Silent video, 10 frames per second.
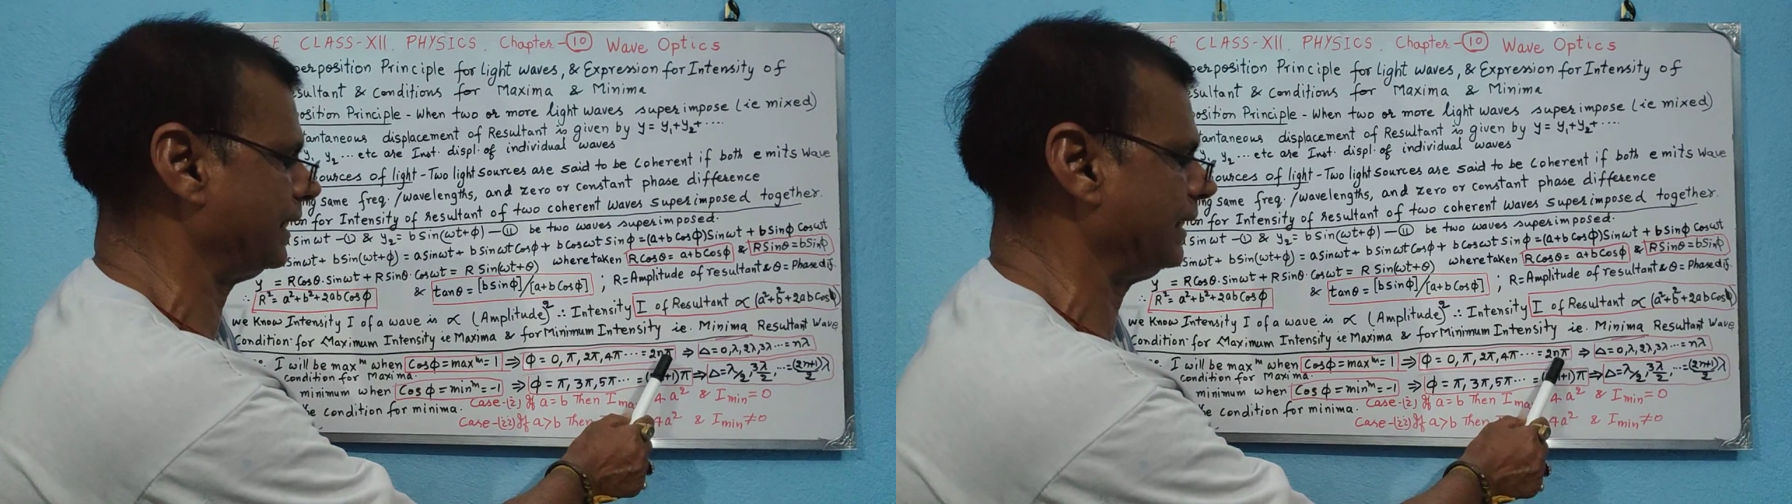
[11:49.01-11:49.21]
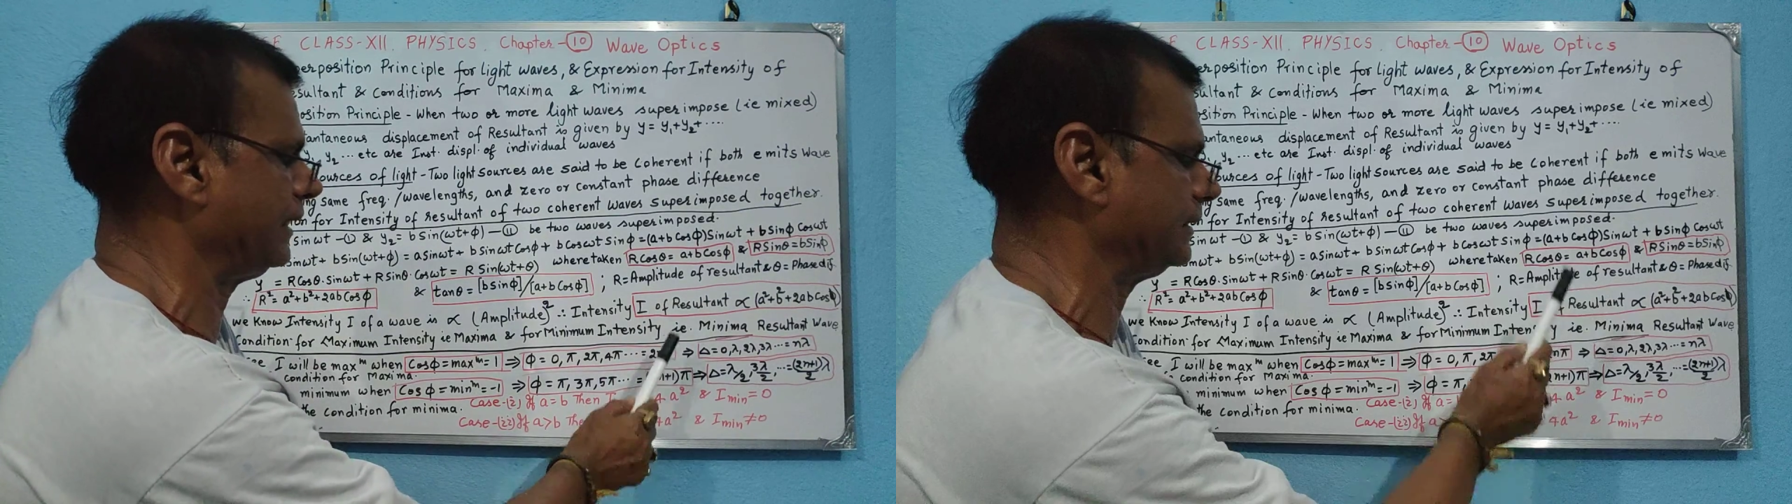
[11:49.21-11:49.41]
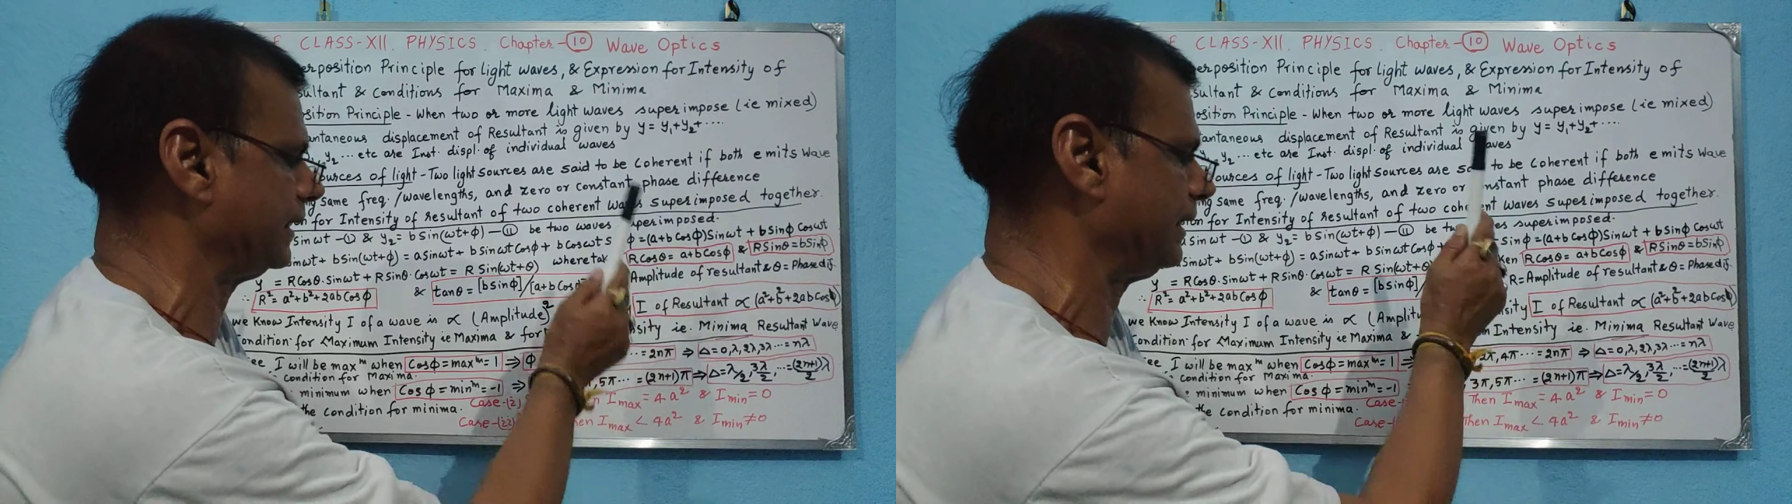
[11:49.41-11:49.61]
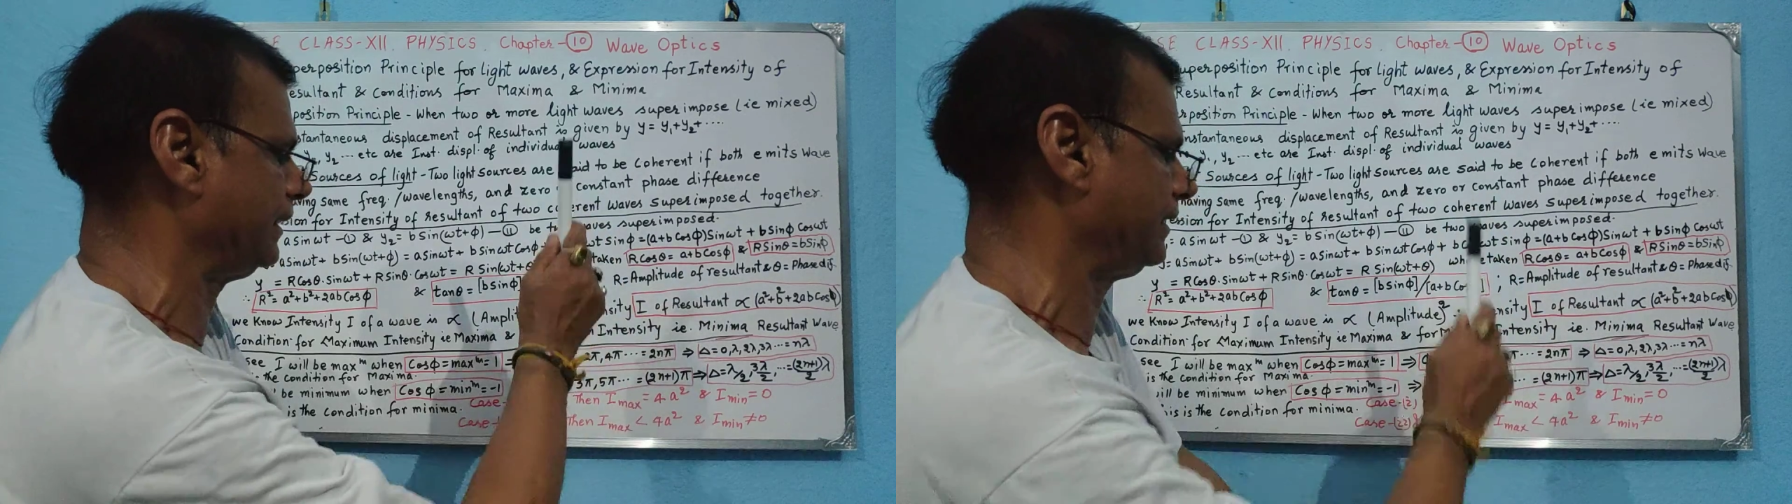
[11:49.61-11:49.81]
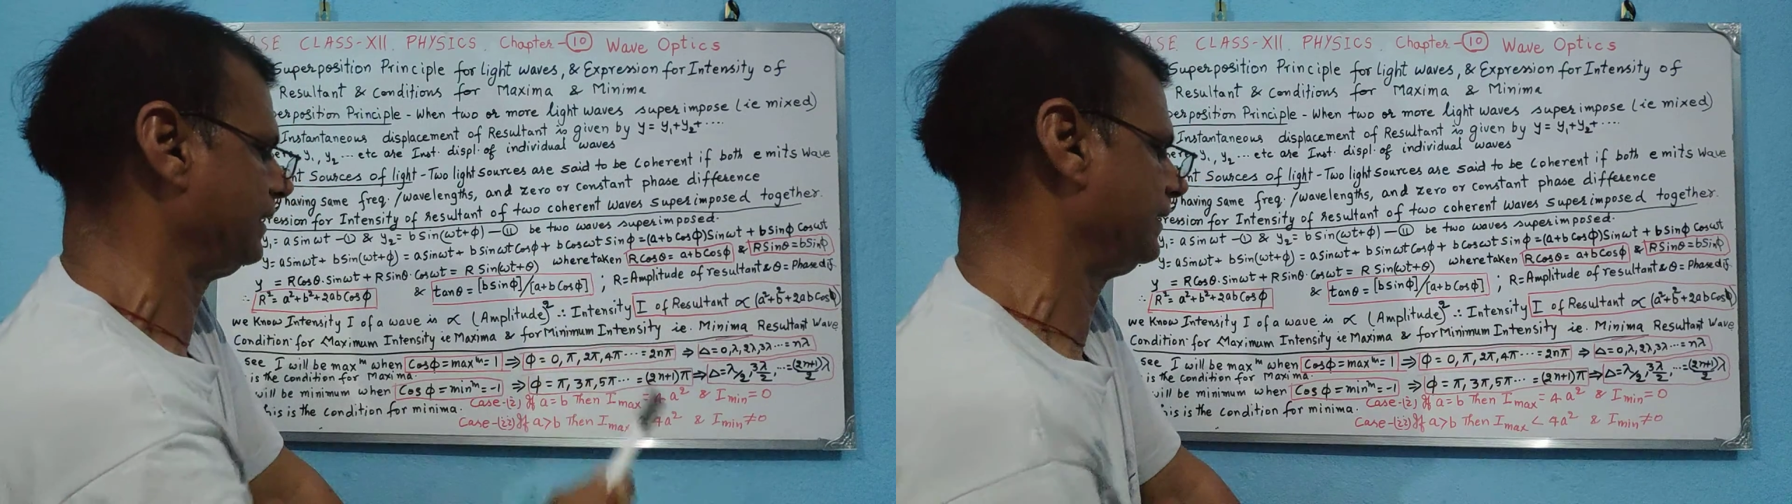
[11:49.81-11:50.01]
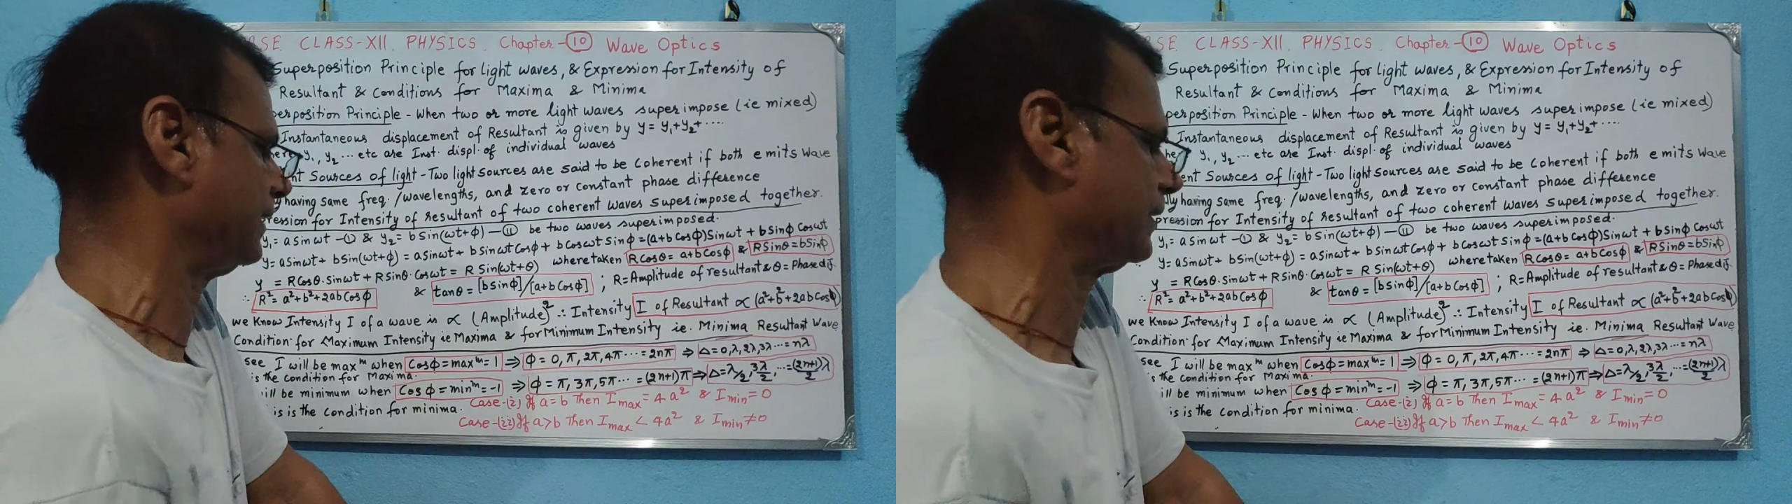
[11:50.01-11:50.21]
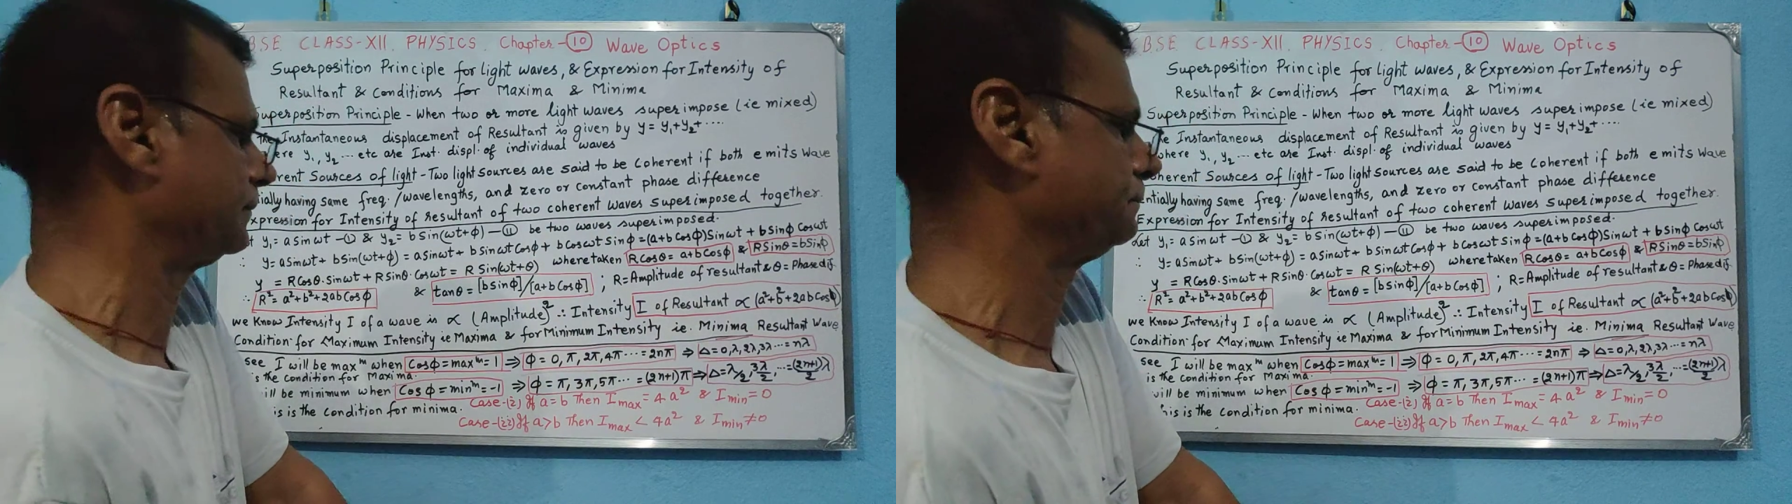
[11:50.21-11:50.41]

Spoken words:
N is an integer.